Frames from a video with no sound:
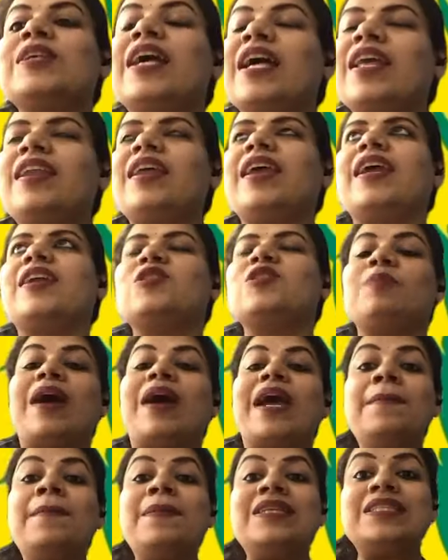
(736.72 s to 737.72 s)
correct. So
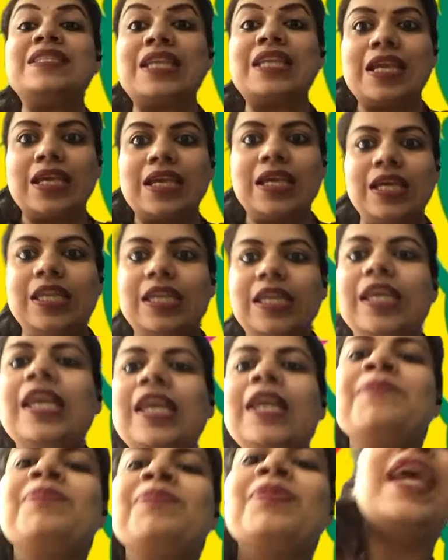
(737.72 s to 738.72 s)
by
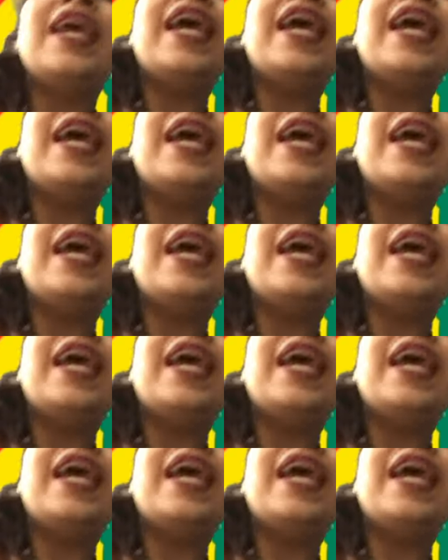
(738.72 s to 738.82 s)
mistakenly,